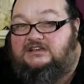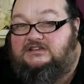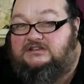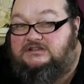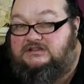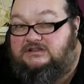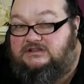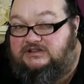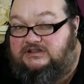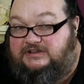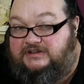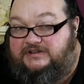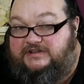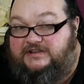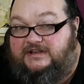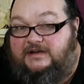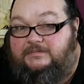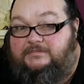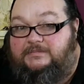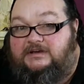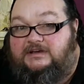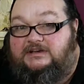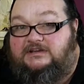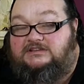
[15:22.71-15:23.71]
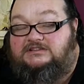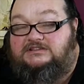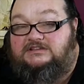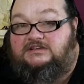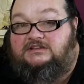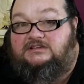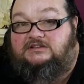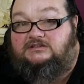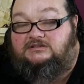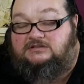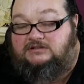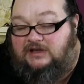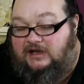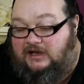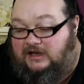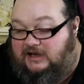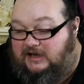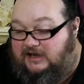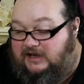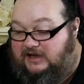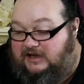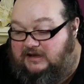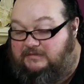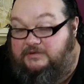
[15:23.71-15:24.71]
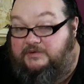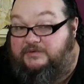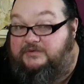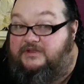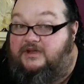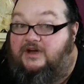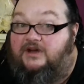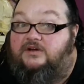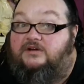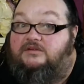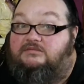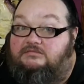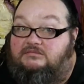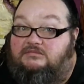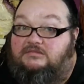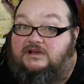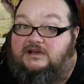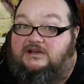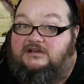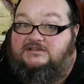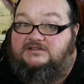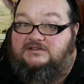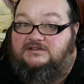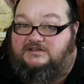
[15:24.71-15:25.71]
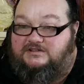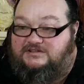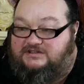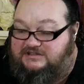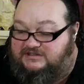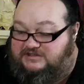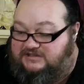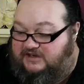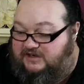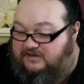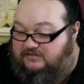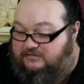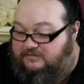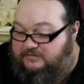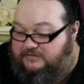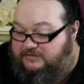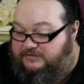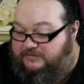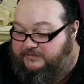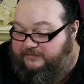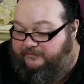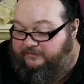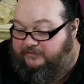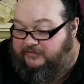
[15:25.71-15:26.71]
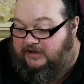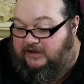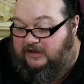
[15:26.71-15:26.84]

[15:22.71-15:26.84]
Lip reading: Not that big a deal, although it's not desirable.